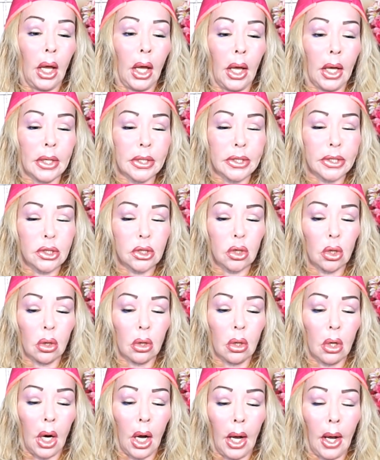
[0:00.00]
And
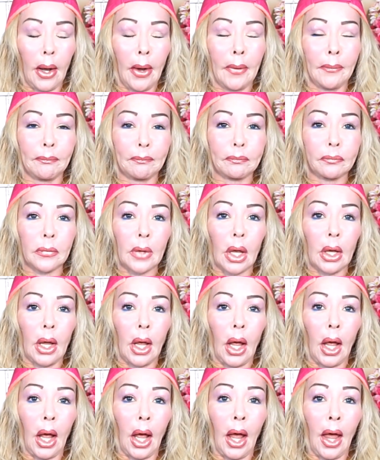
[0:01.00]
so
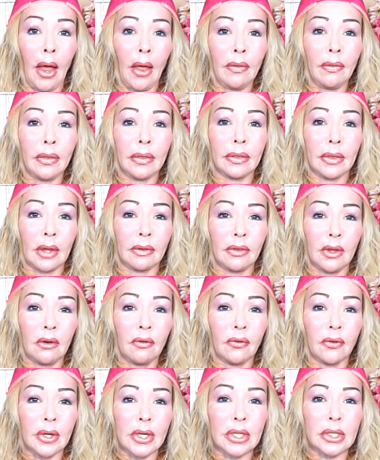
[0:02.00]
and the
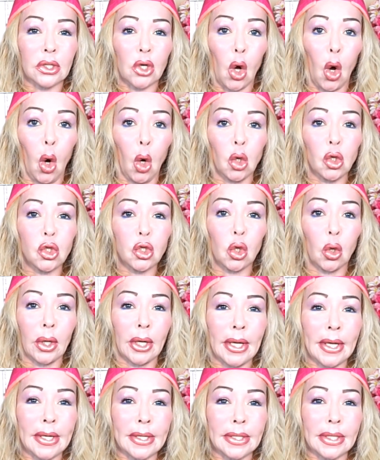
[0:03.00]
difference also
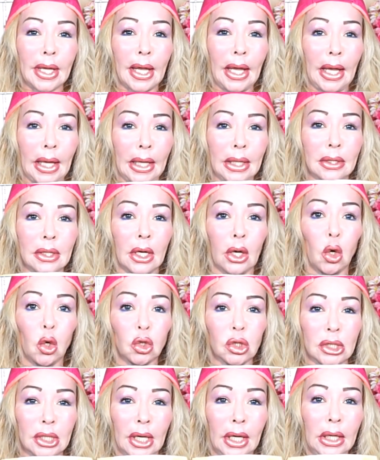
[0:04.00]
is in the
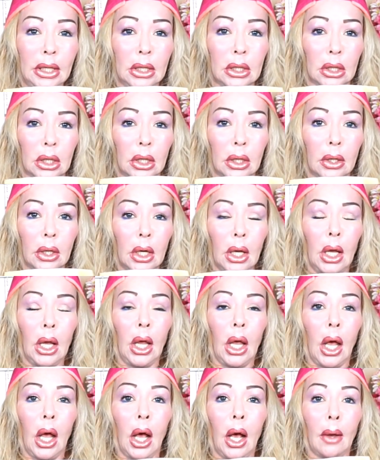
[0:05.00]
container,
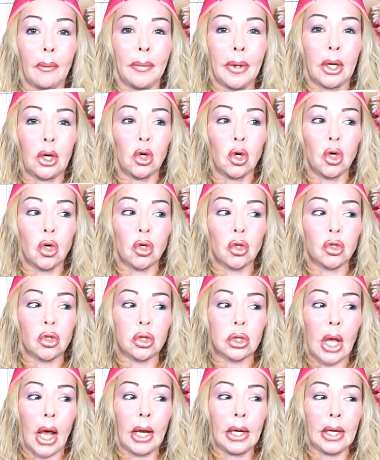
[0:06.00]

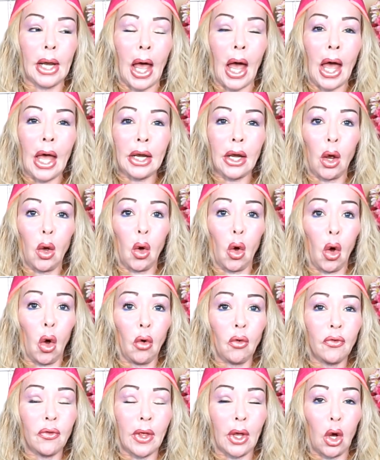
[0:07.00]
because a lot
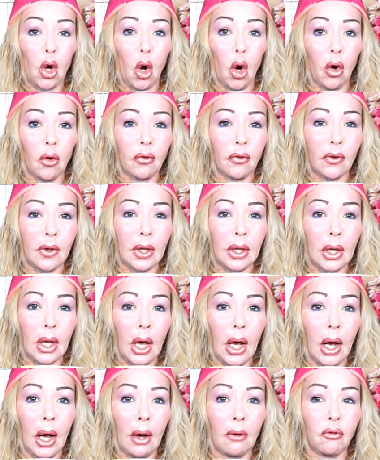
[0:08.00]
of the coffee
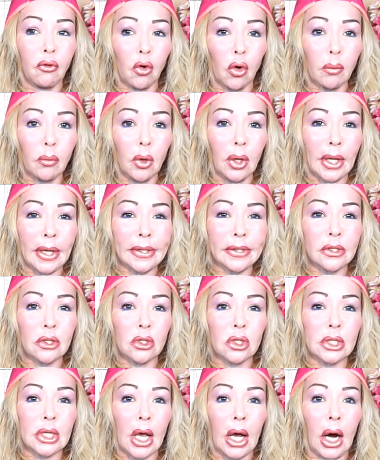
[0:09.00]

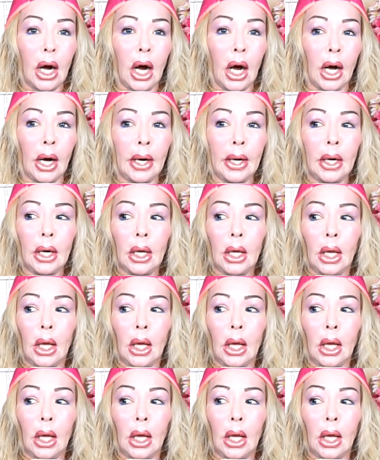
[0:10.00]
formulations are